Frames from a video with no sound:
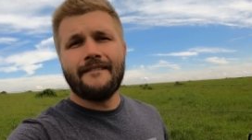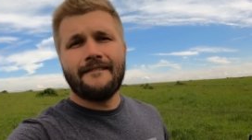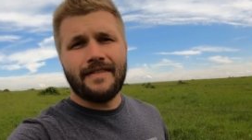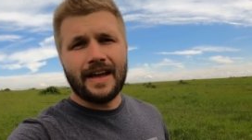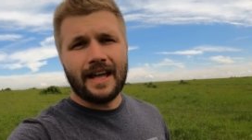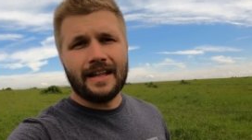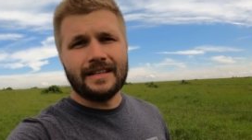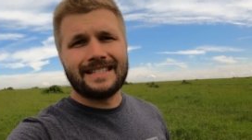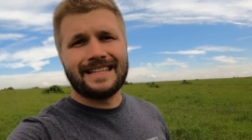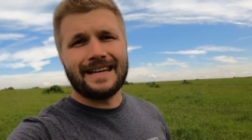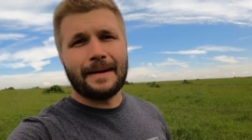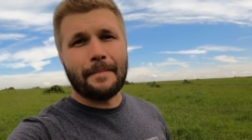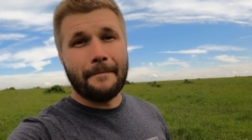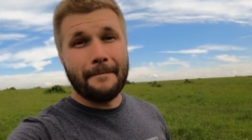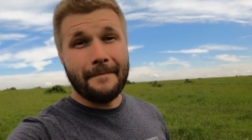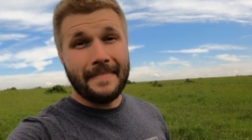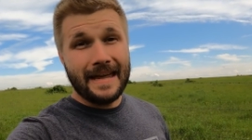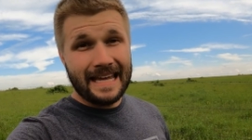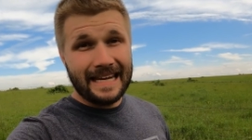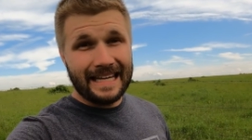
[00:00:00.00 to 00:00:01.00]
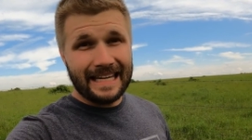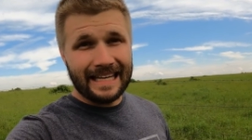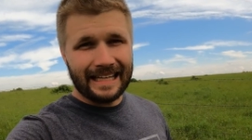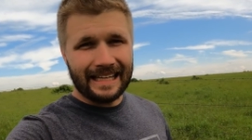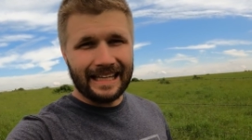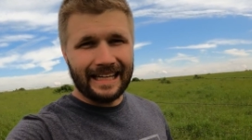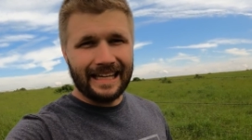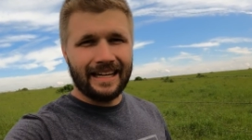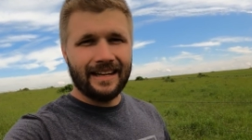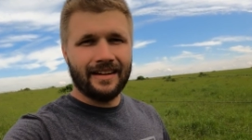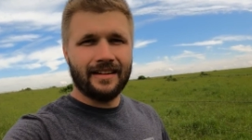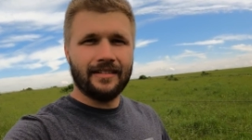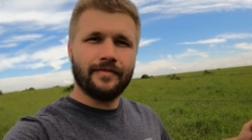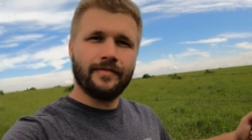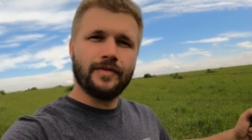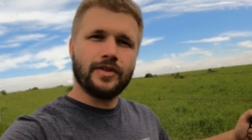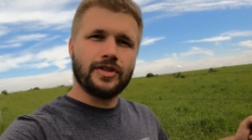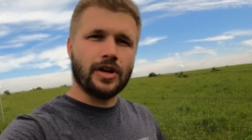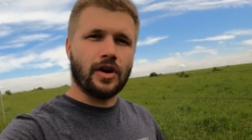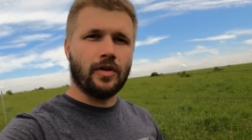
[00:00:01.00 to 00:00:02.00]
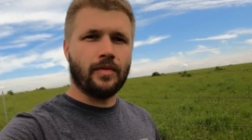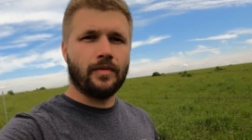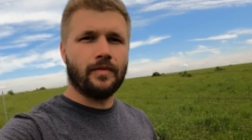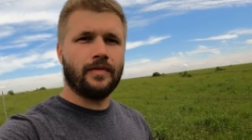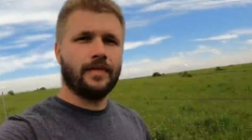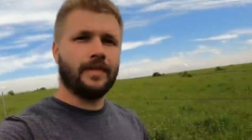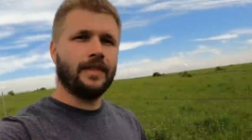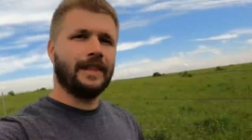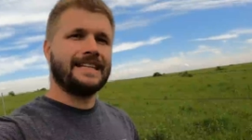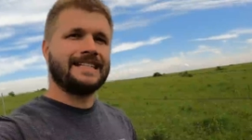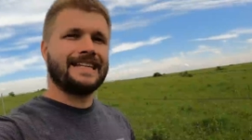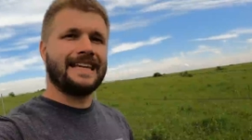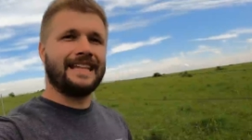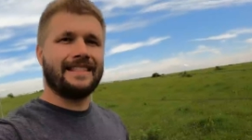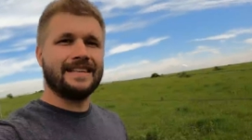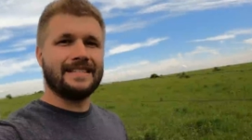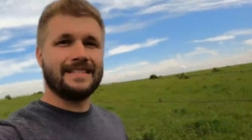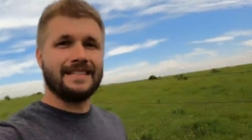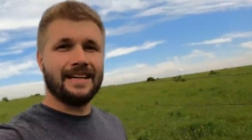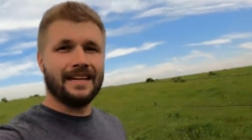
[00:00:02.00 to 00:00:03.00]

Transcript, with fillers: fence immediately. So let's get this